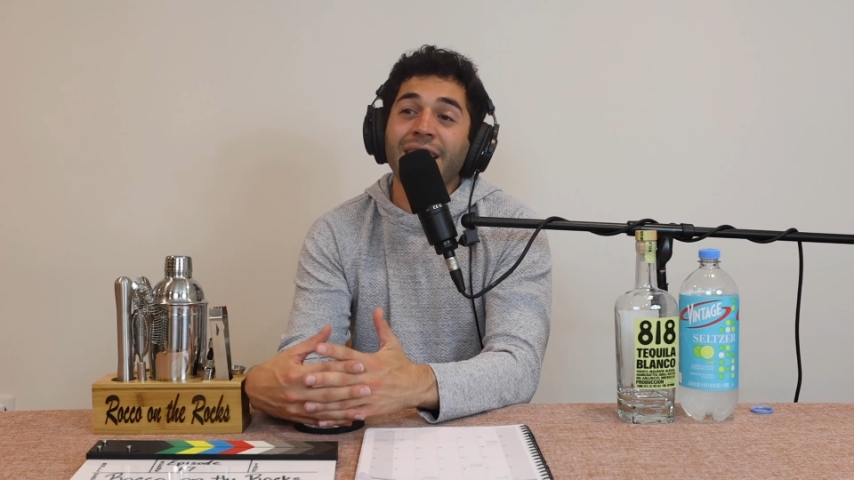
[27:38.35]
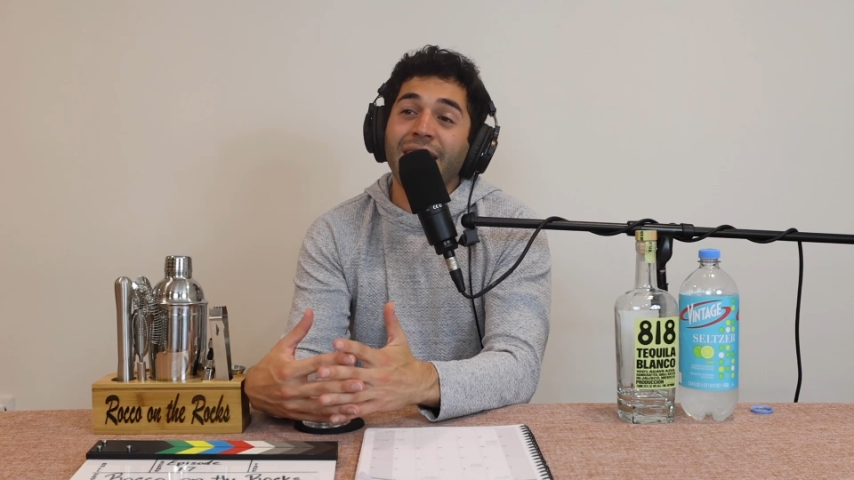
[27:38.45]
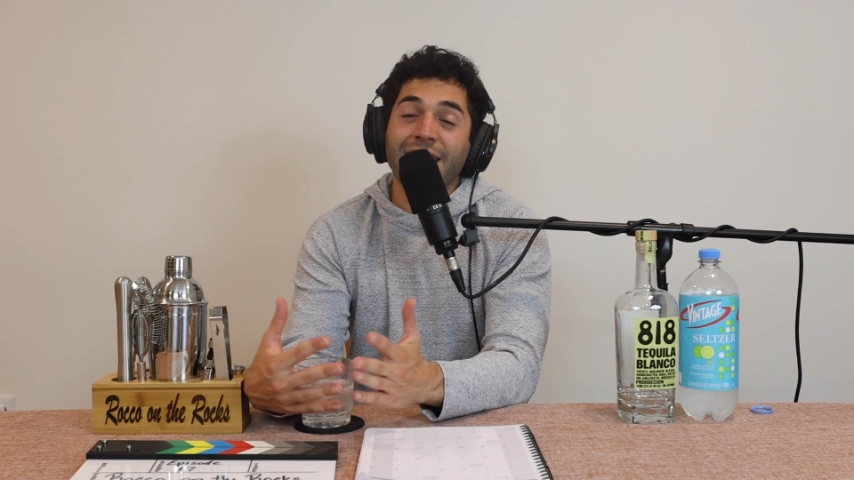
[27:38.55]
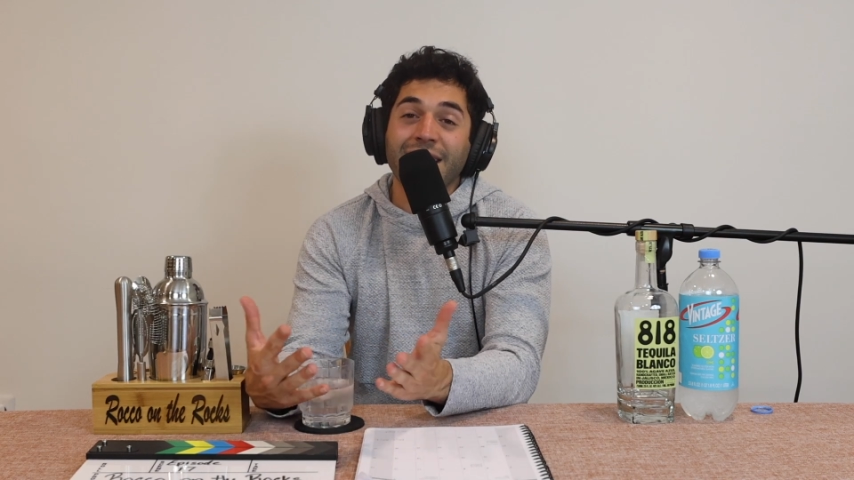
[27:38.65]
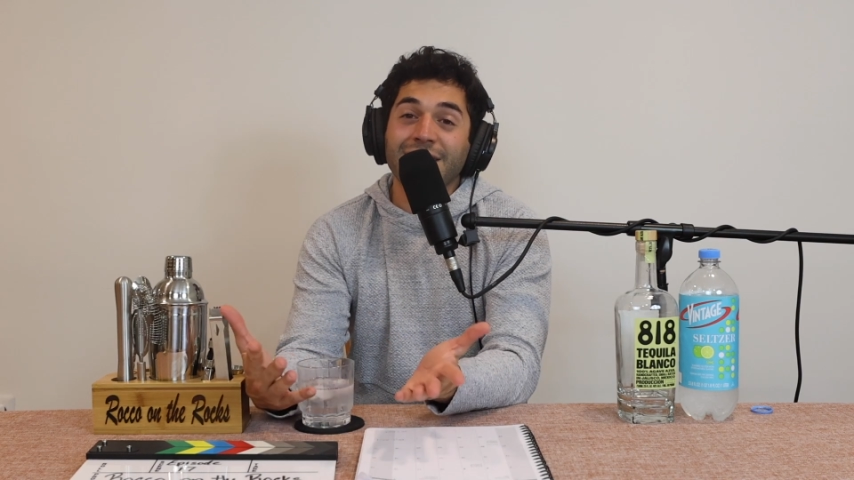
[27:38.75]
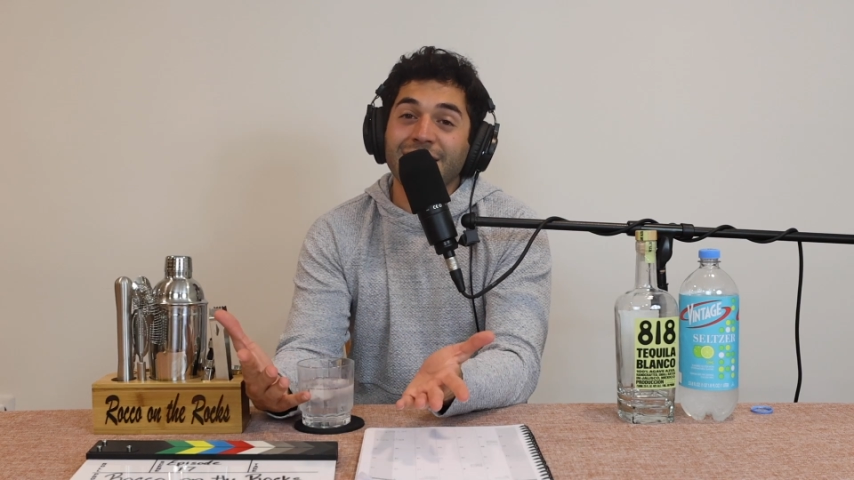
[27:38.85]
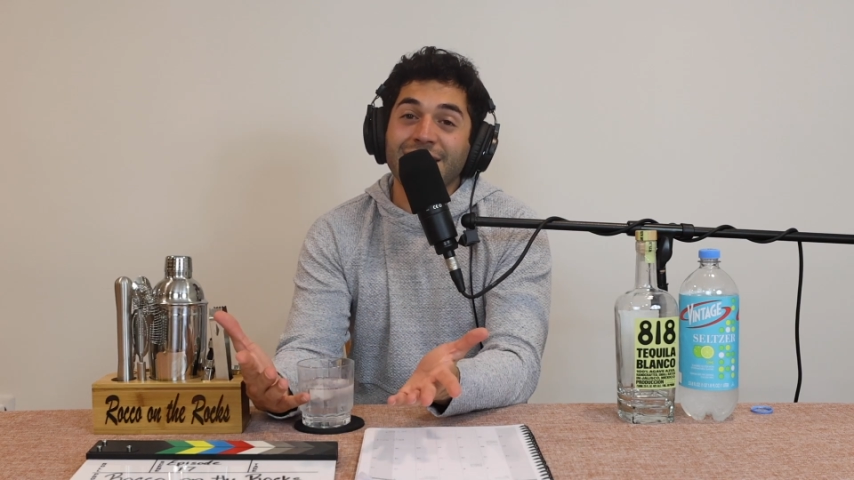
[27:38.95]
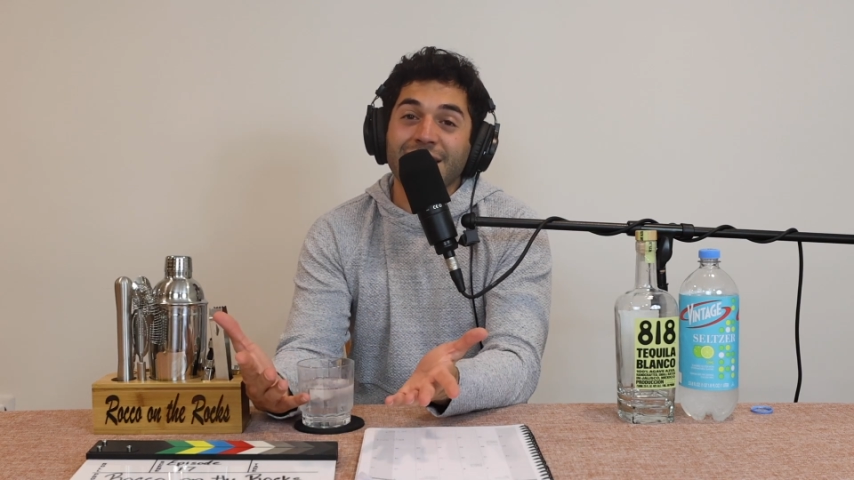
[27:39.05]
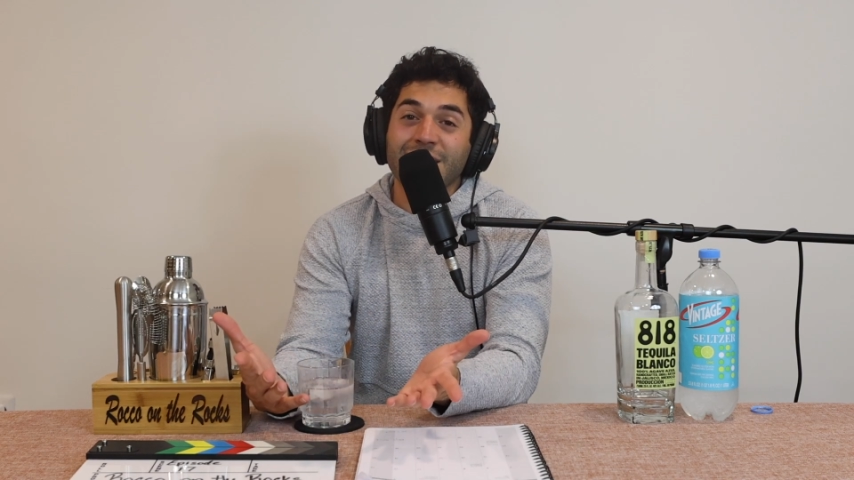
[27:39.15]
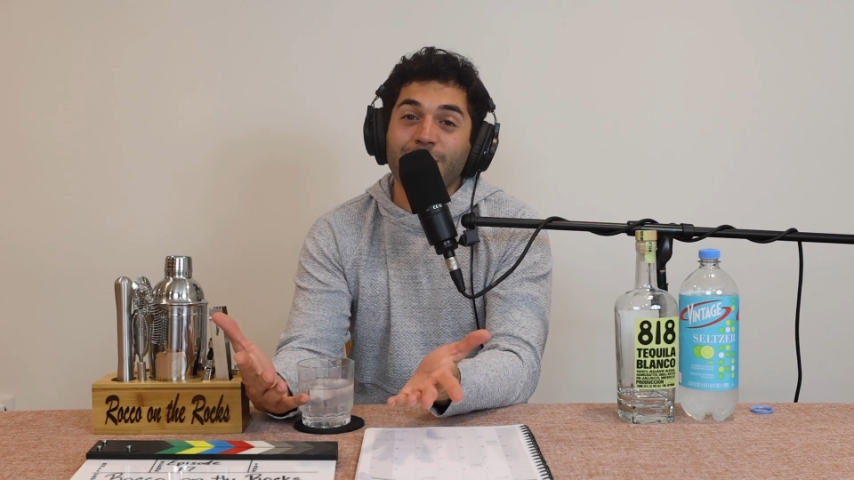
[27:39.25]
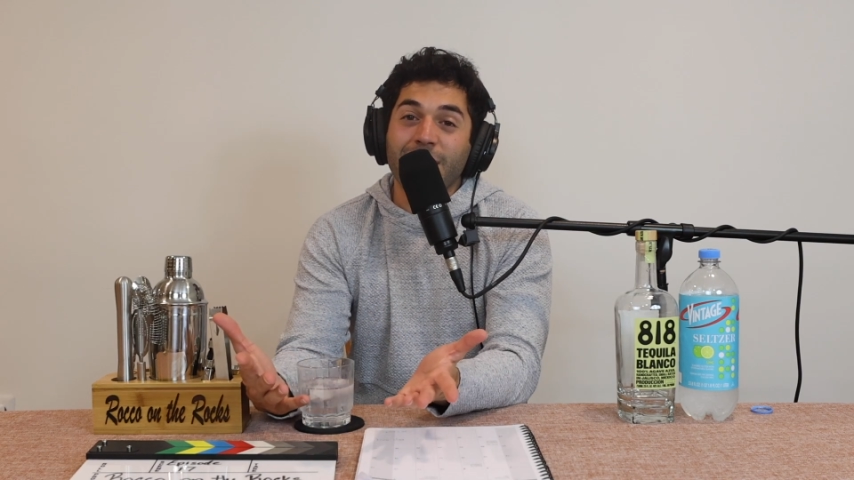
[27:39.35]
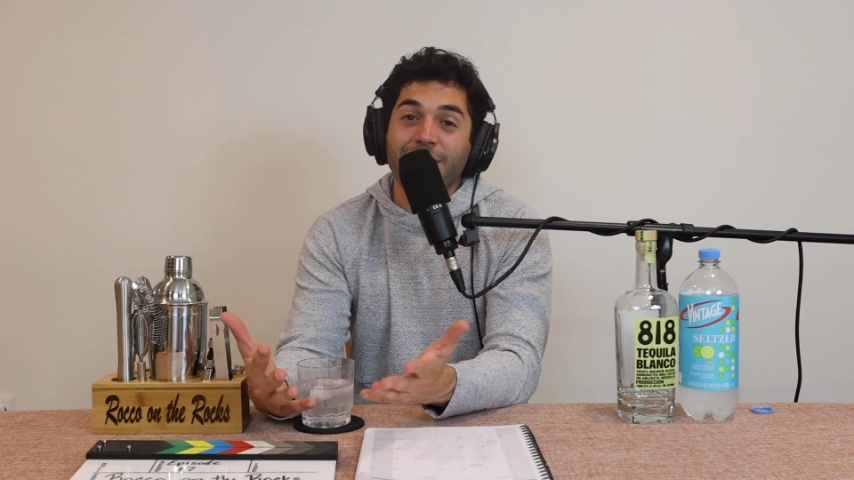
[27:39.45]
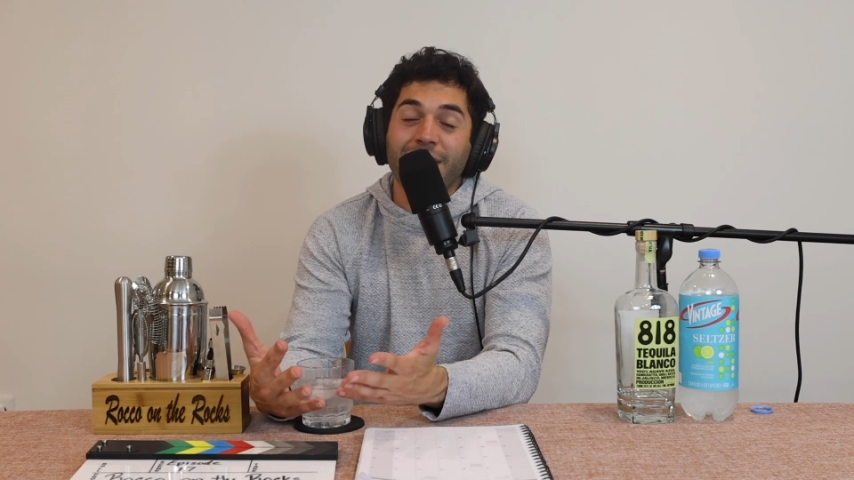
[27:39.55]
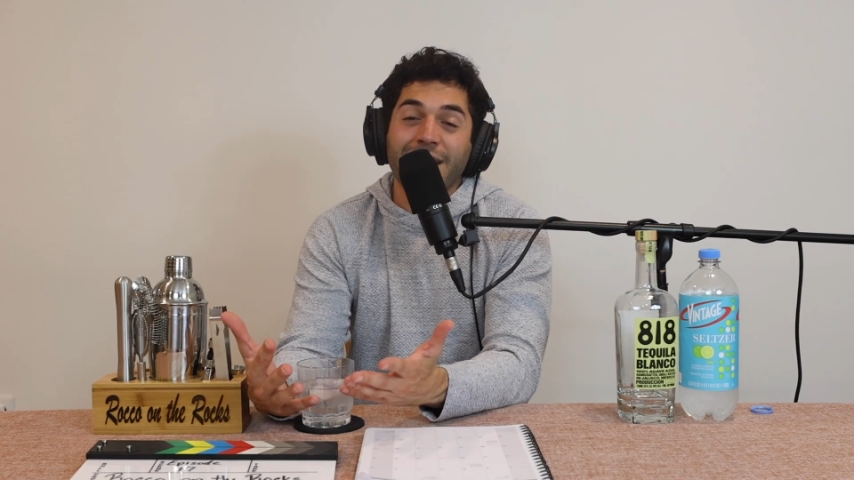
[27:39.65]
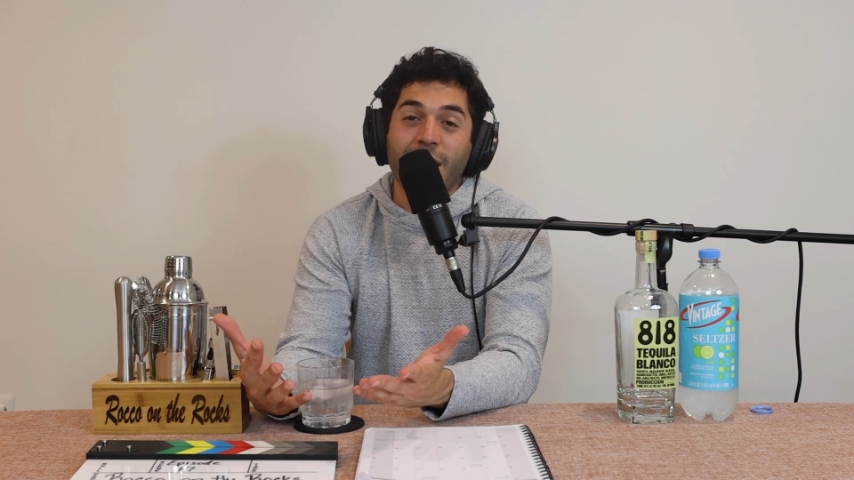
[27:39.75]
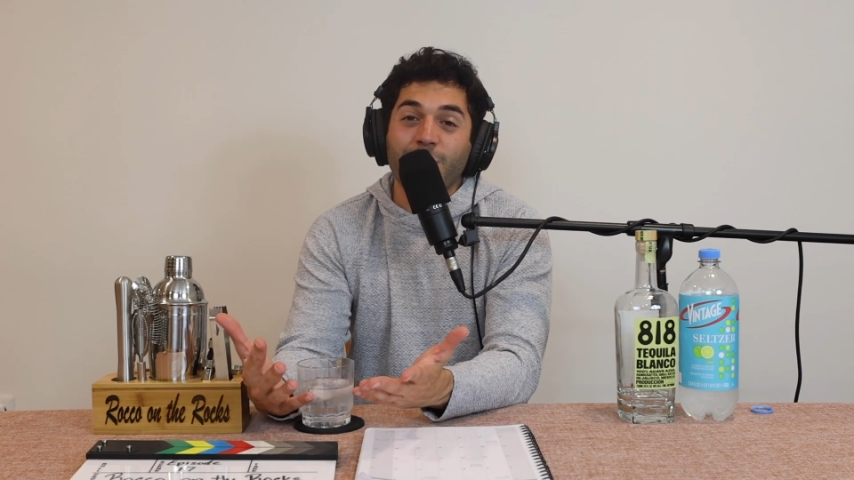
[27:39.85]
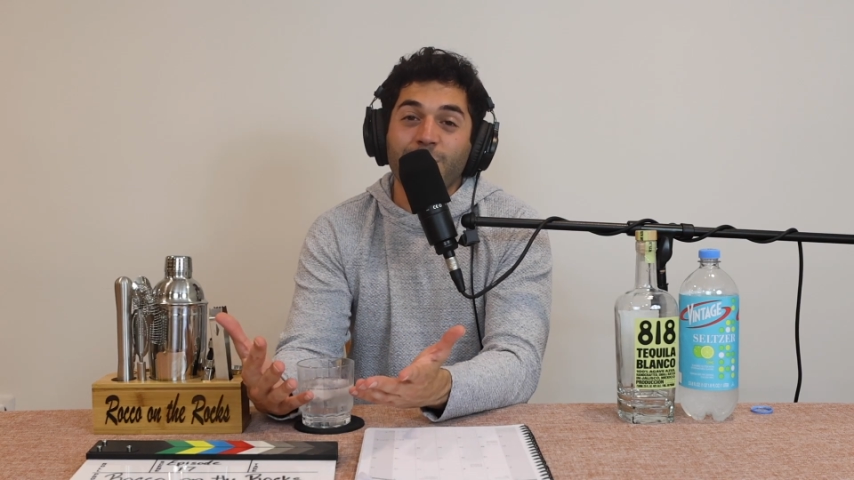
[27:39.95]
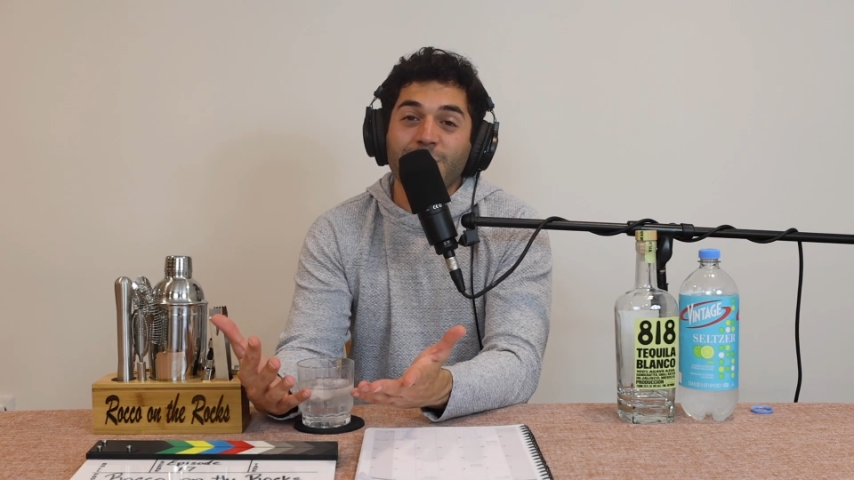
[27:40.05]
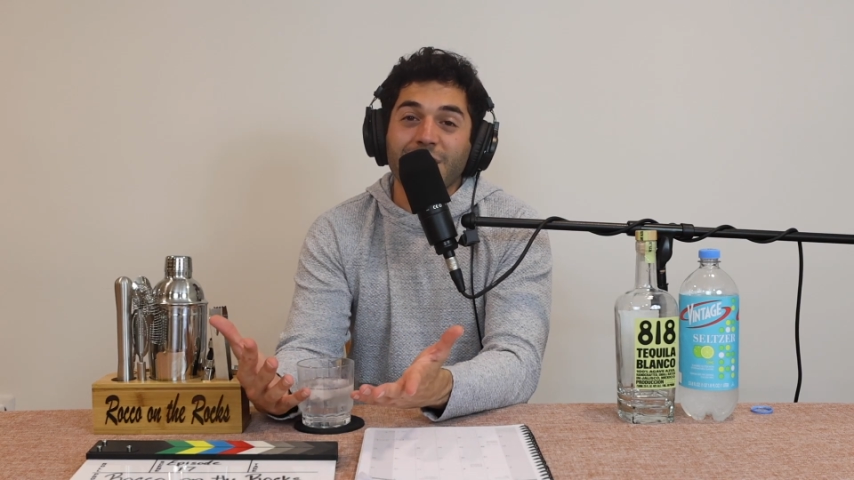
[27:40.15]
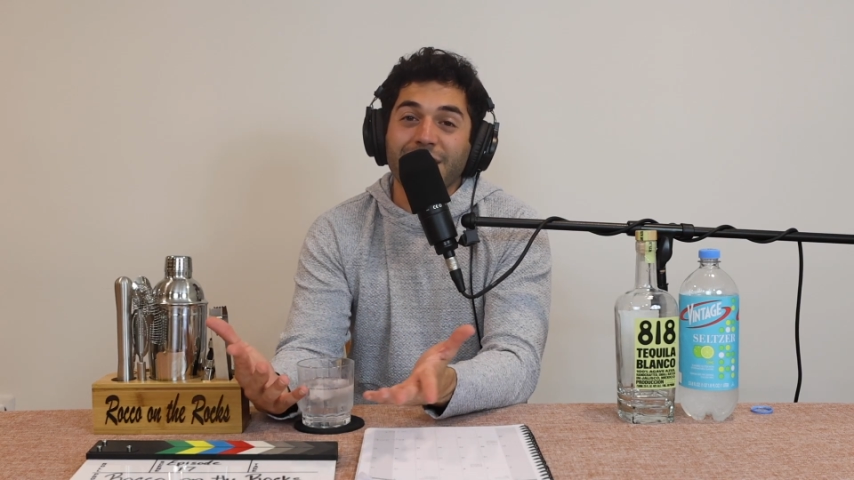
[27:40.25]
And again, listen on Spotify and Apple
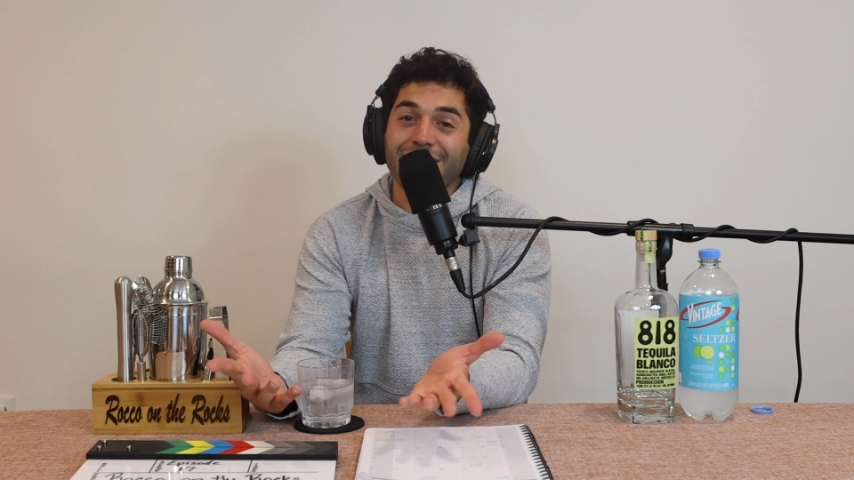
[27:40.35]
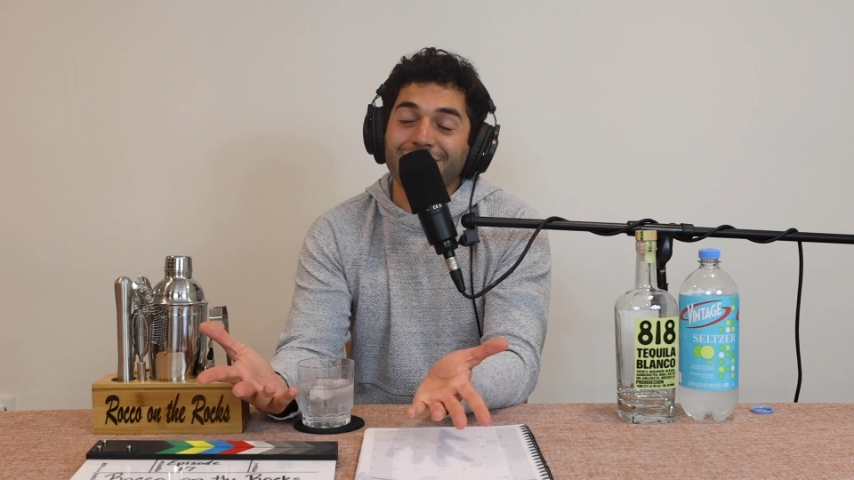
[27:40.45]
Music